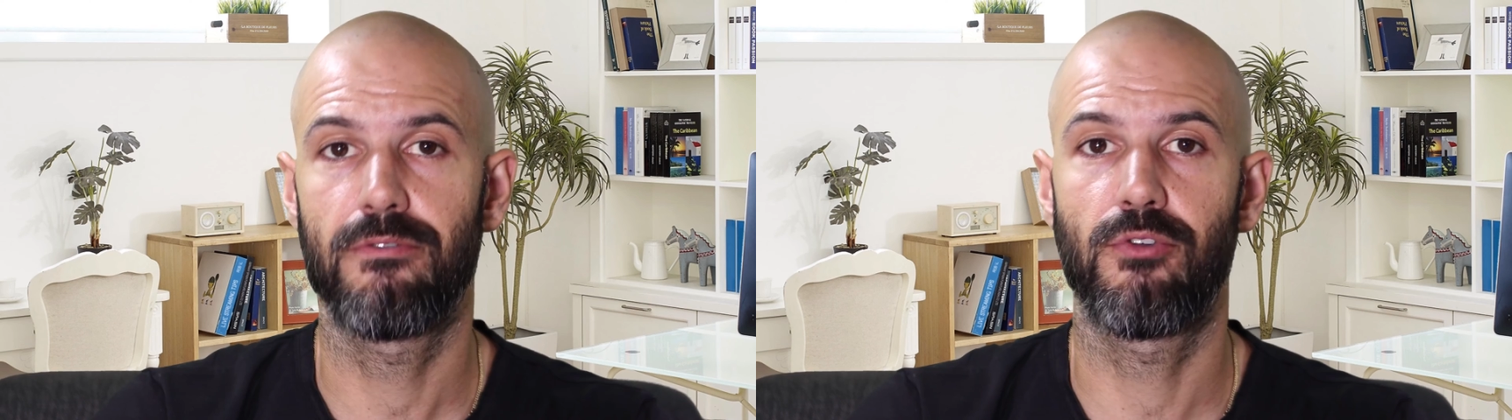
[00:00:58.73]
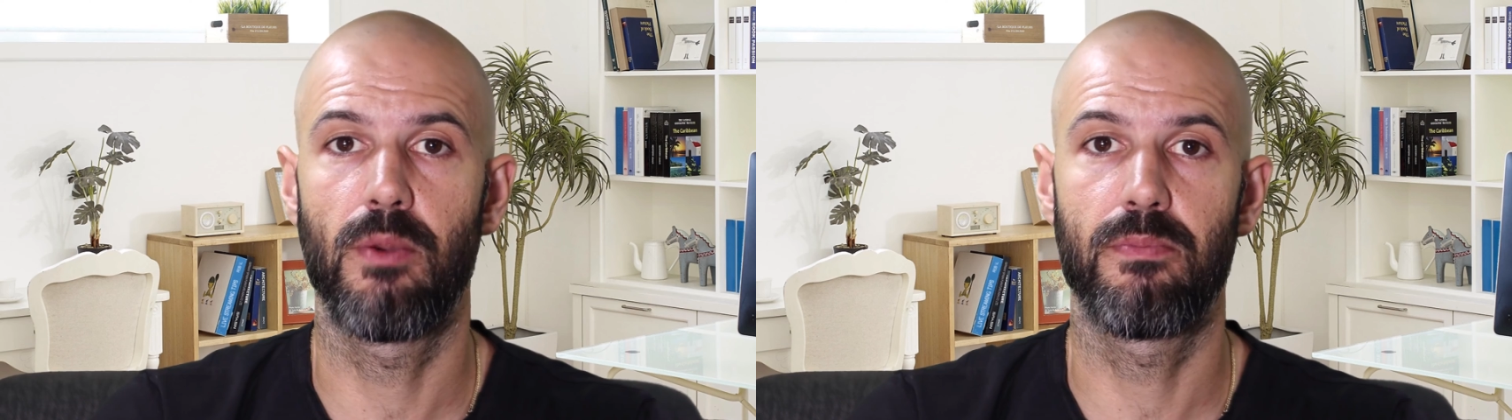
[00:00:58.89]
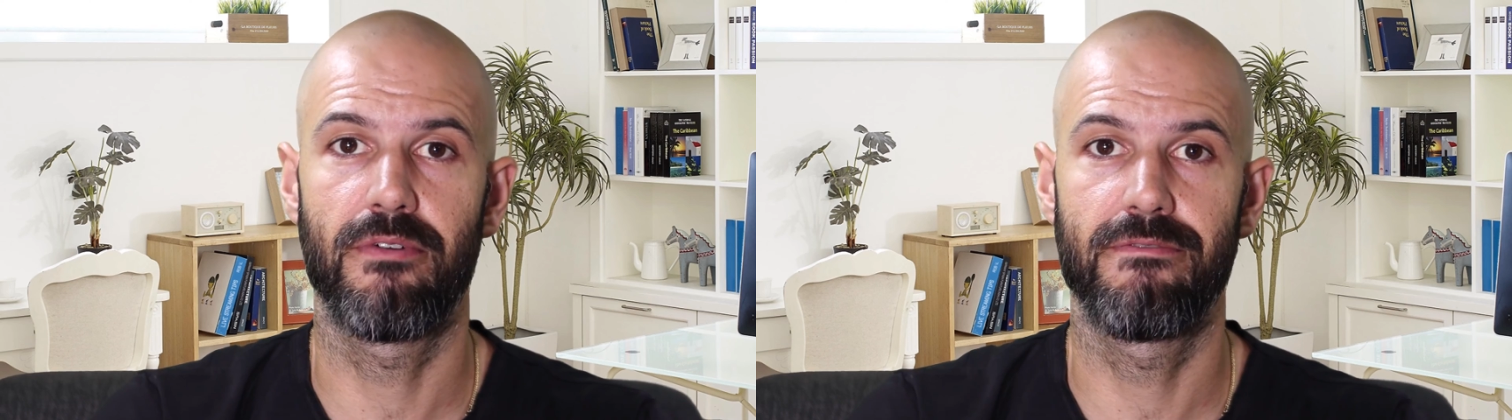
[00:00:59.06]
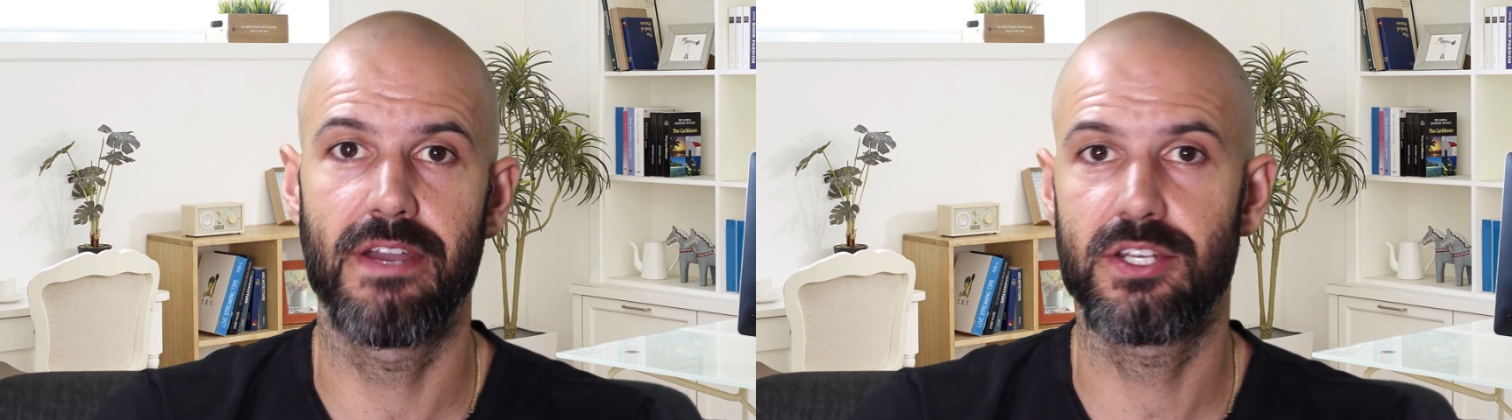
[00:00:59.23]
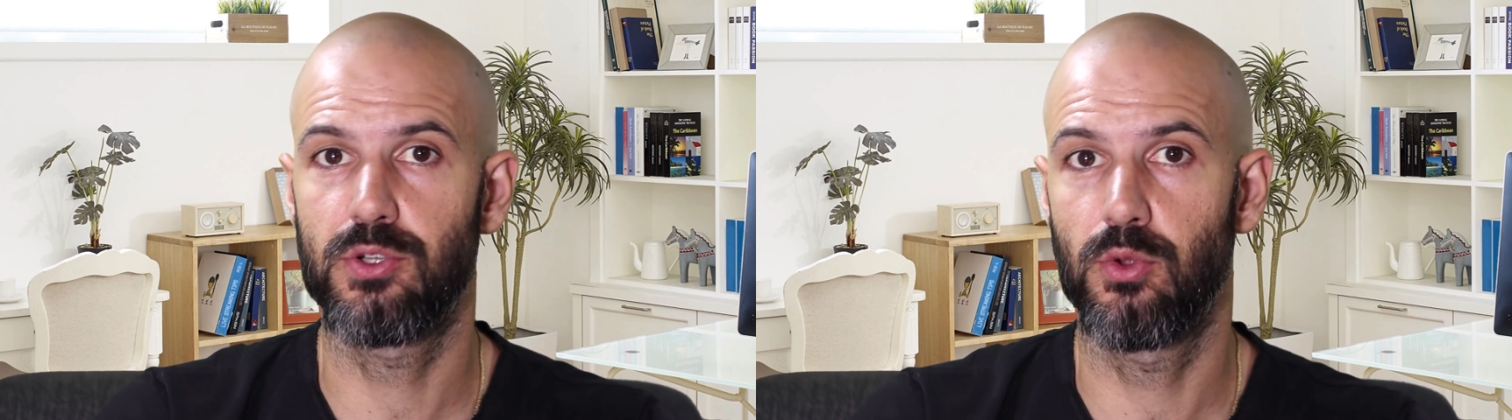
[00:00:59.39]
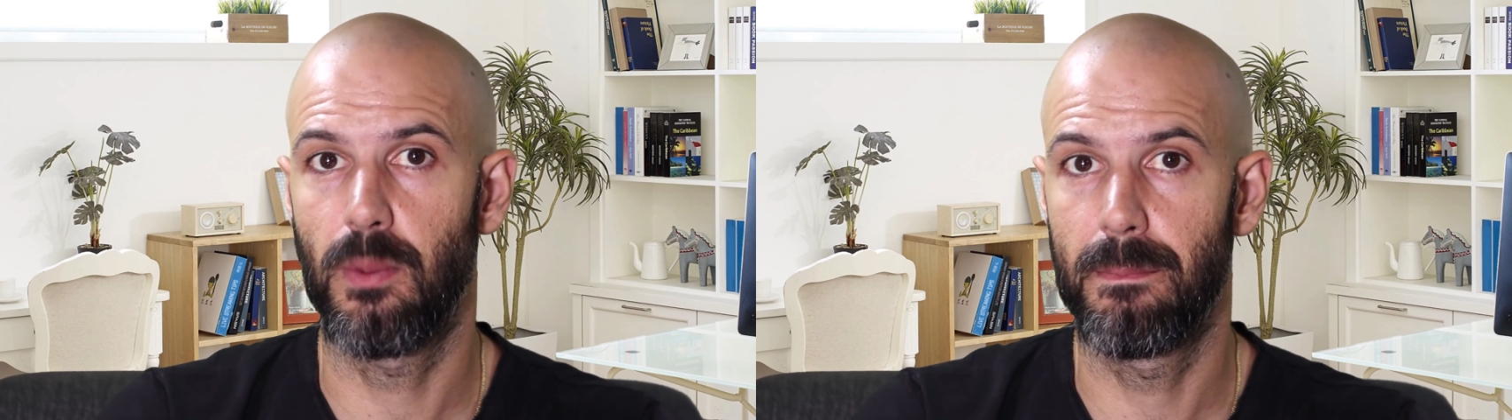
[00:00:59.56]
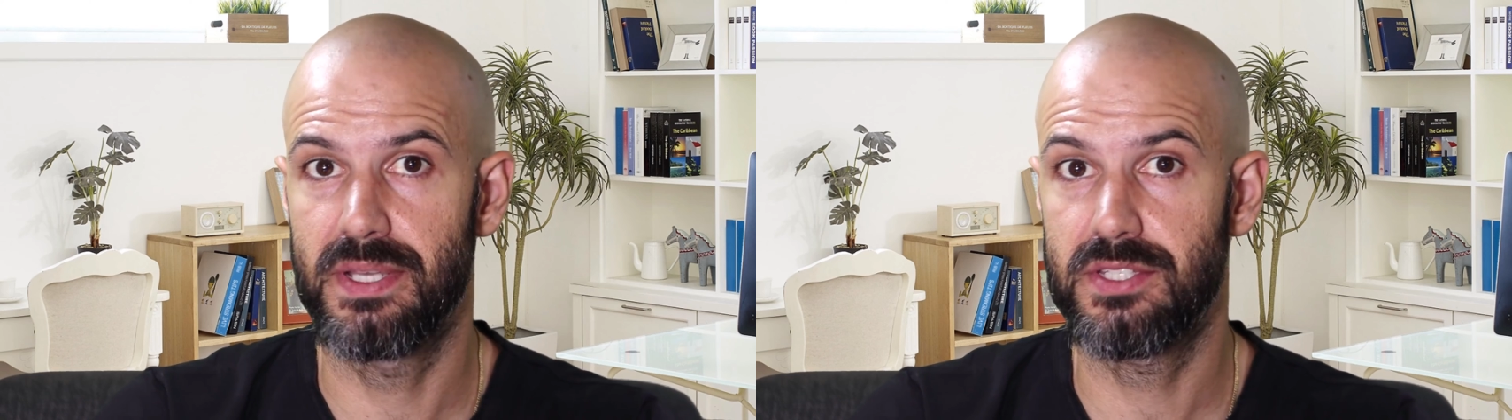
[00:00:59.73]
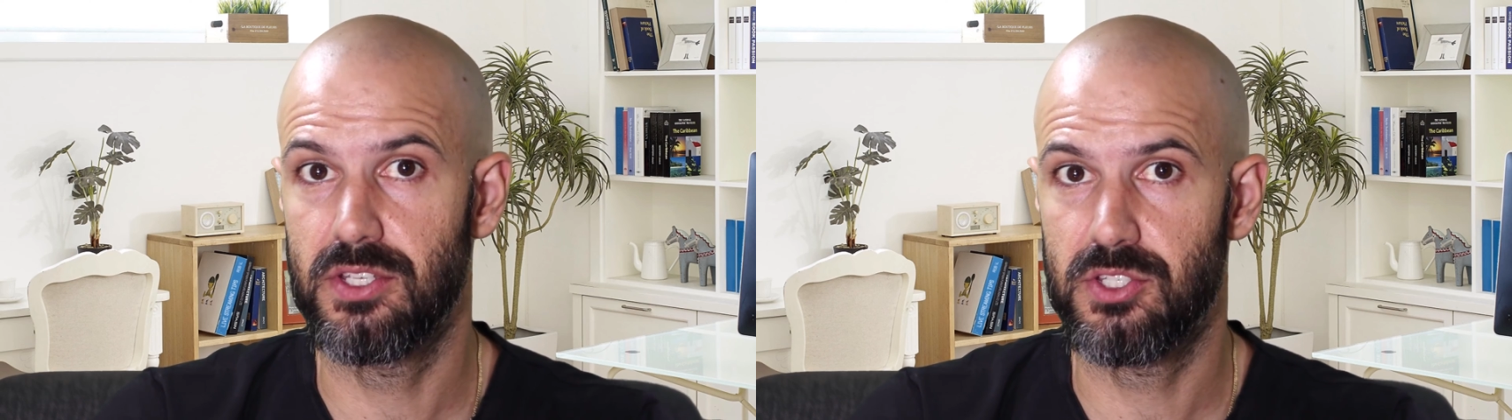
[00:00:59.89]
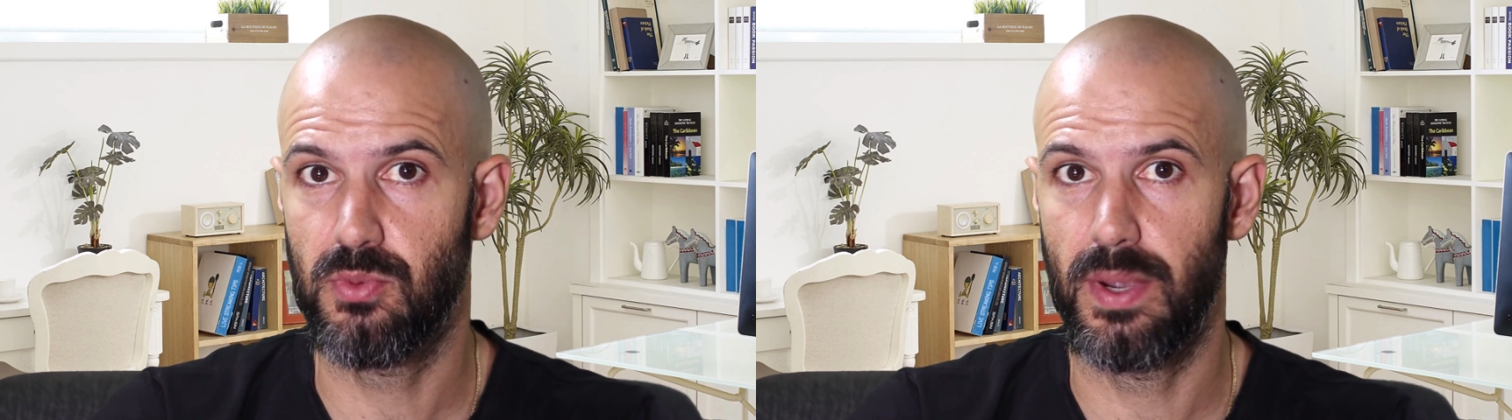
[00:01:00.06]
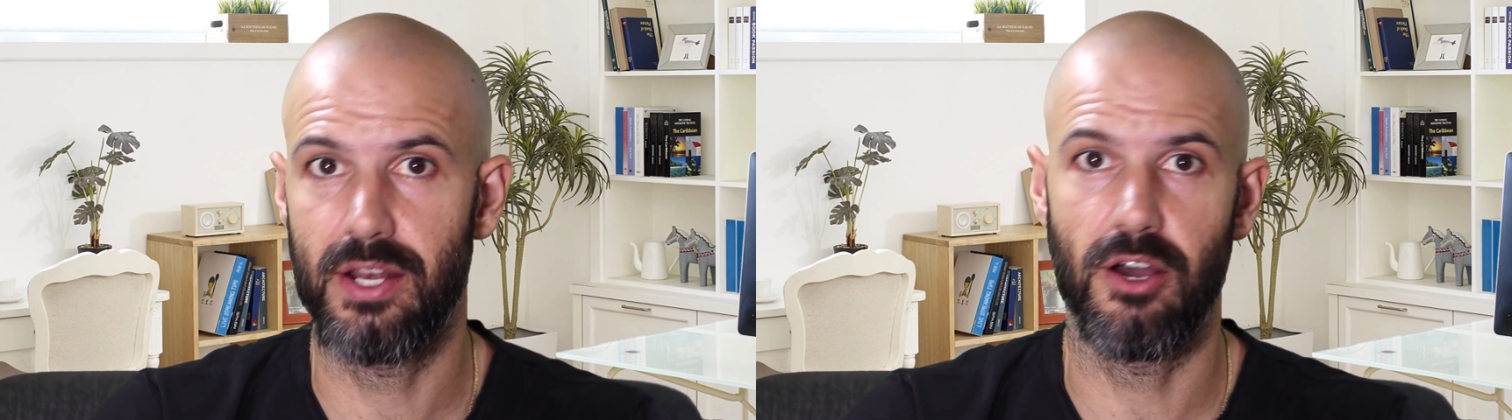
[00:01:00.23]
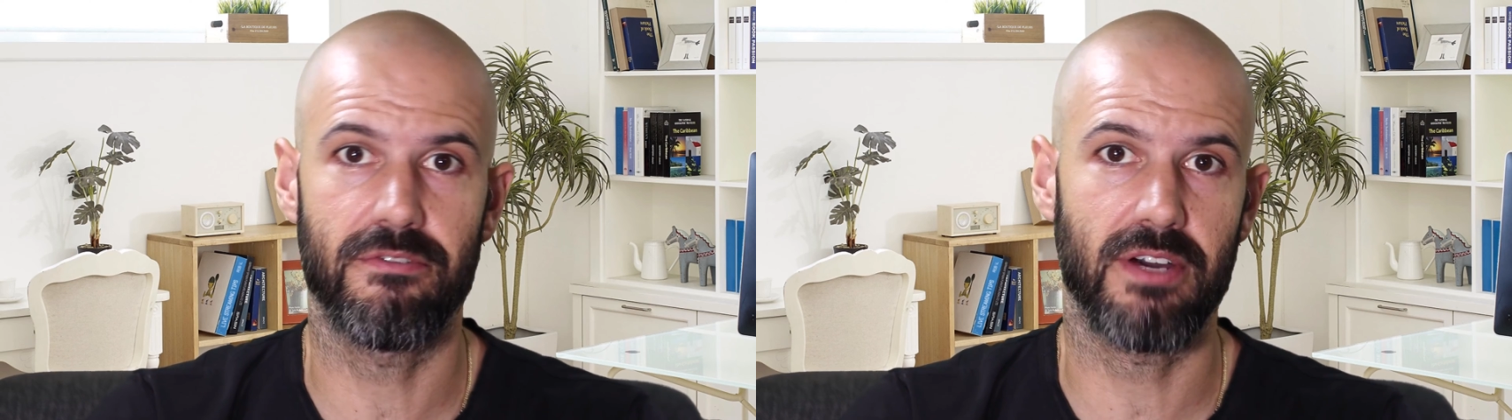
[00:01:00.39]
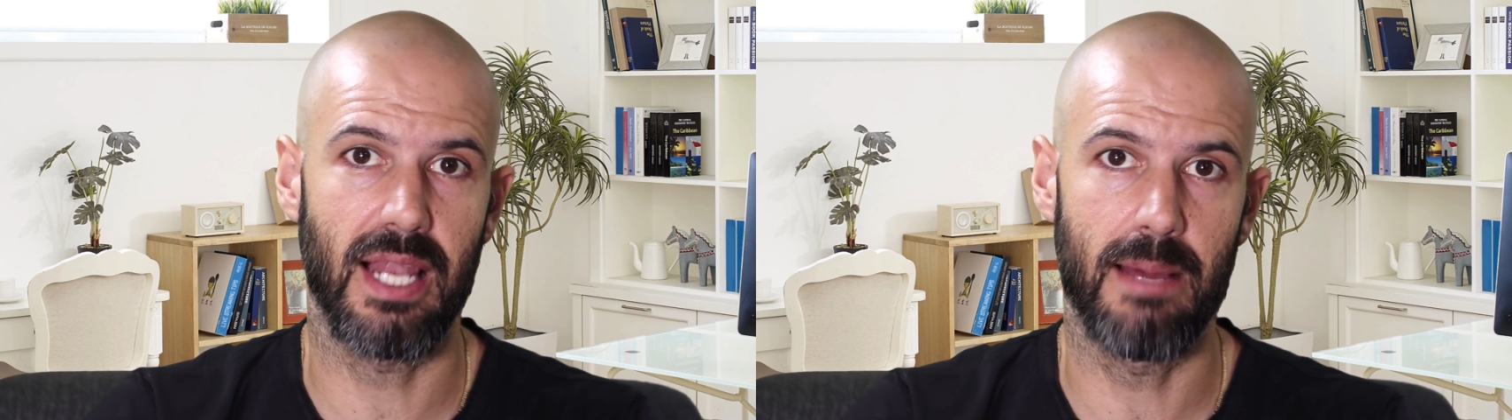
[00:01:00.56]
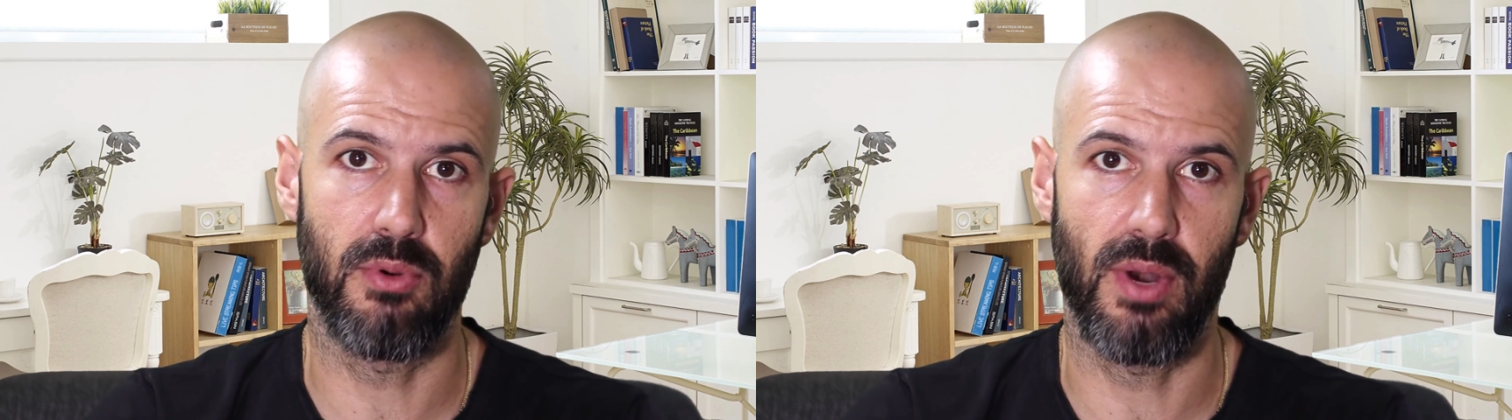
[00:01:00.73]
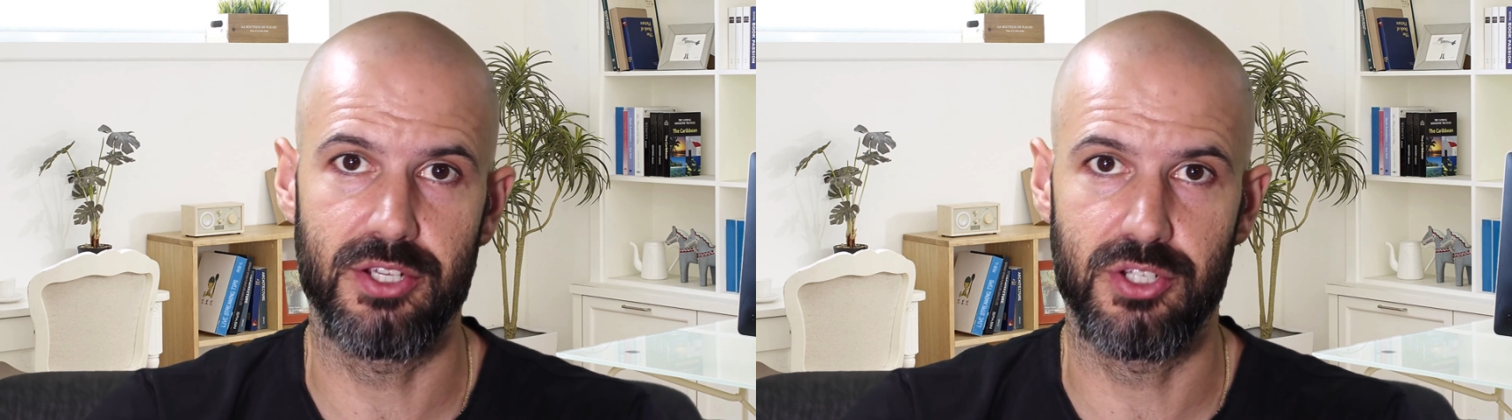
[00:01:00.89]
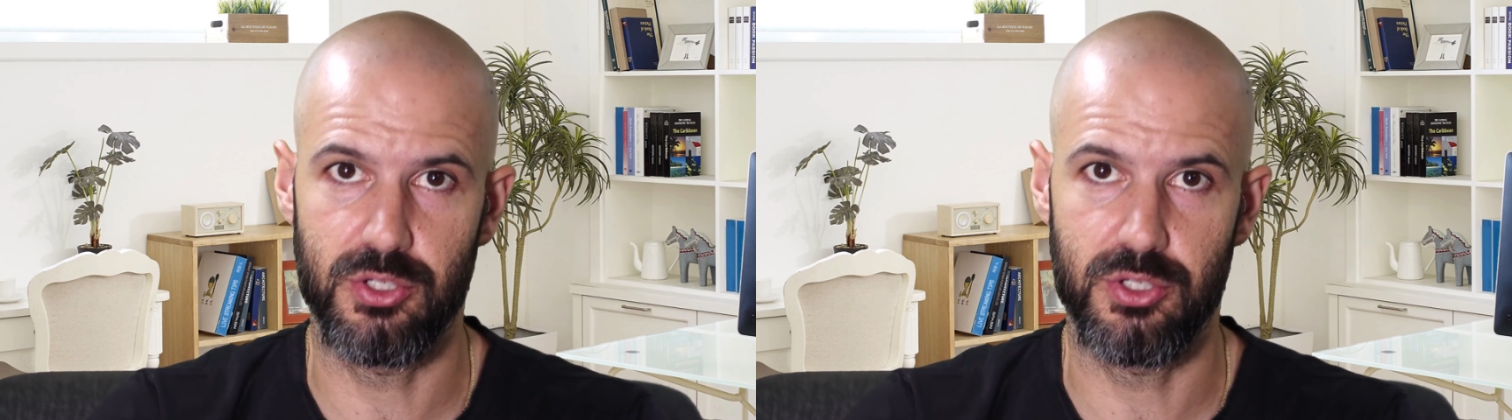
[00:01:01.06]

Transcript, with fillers: for a professional business suite of collaboration